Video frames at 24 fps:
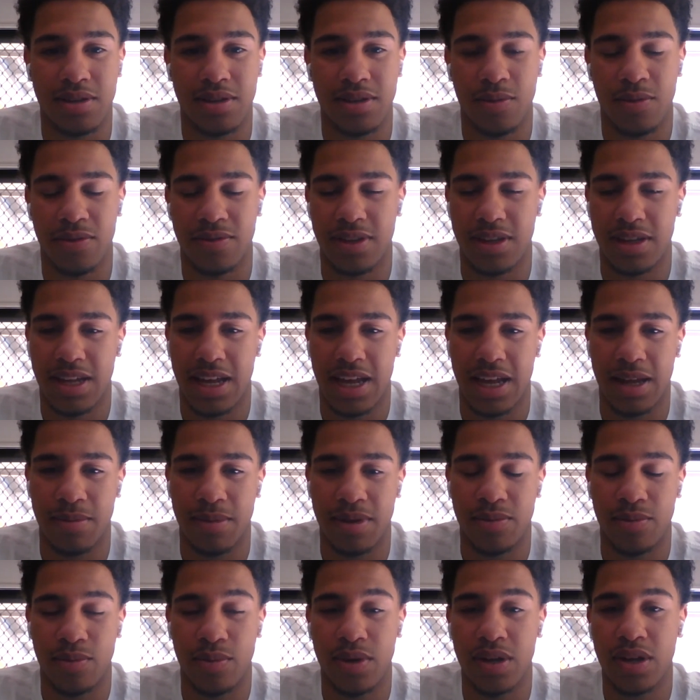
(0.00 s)
with the team,
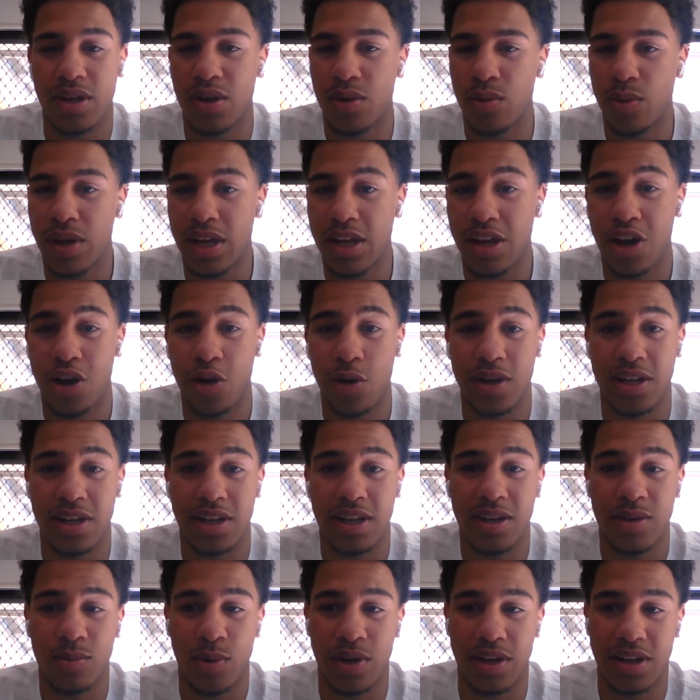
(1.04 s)
and we go
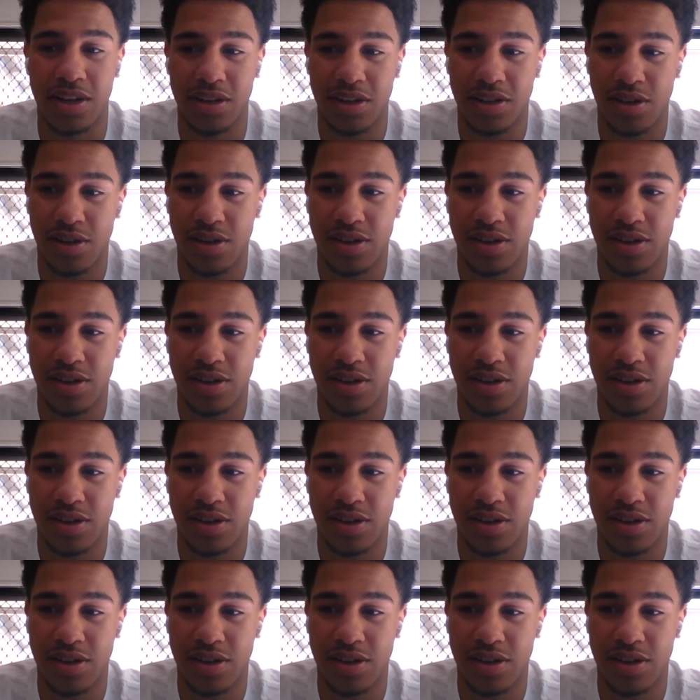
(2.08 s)
in when